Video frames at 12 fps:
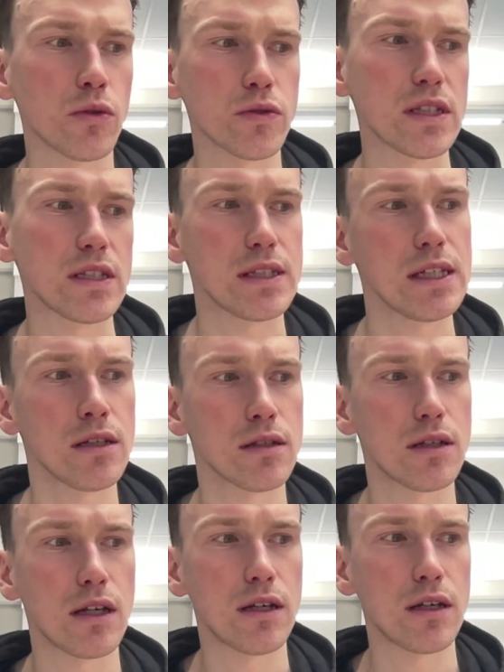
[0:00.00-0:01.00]
OCC.
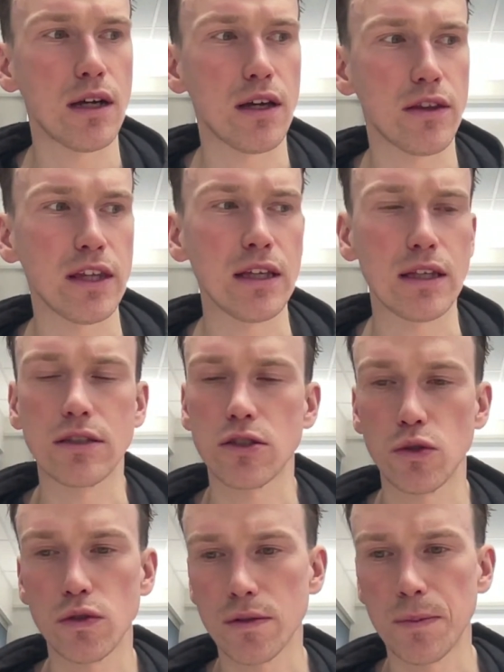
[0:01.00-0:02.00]
I think it
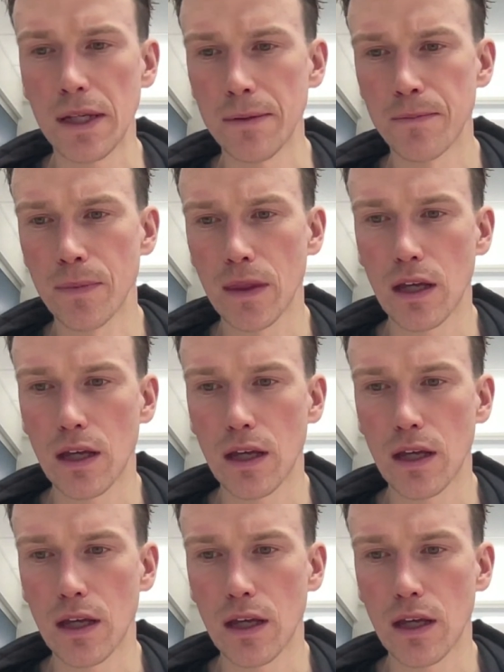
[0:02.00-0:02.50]
suits me.